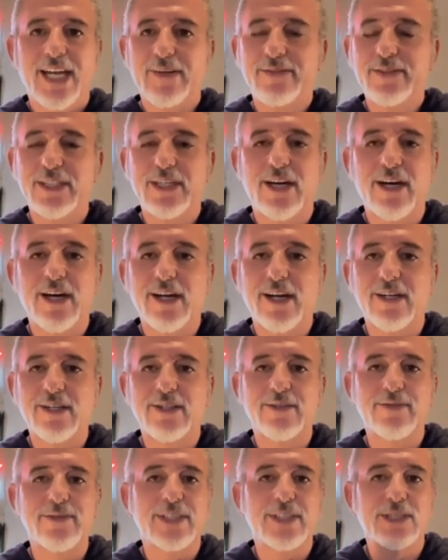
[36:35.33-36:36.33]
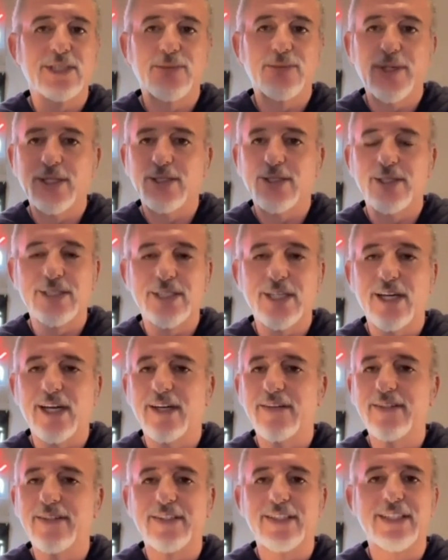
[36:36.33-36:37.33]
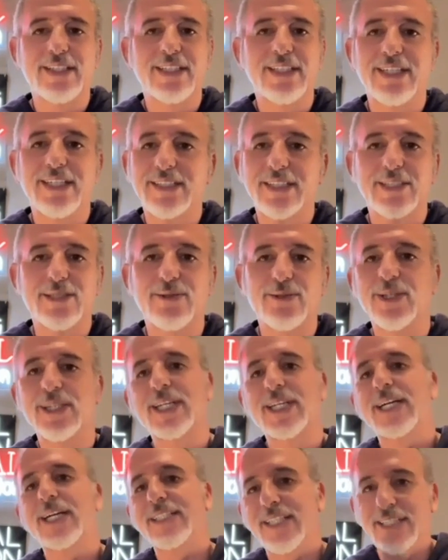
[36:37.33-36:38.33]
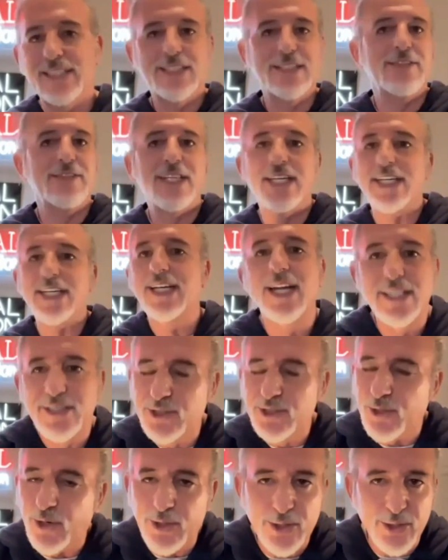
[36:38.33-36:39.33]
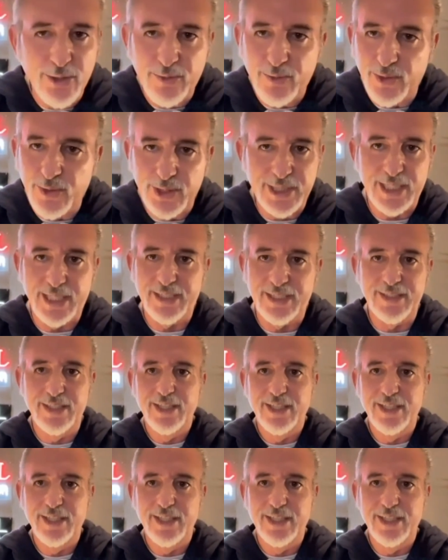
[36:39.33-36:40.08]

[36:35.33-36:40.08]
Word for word: after you hire them and you spend all your time and then it doesn't work out and then you leave, then you got to start over again.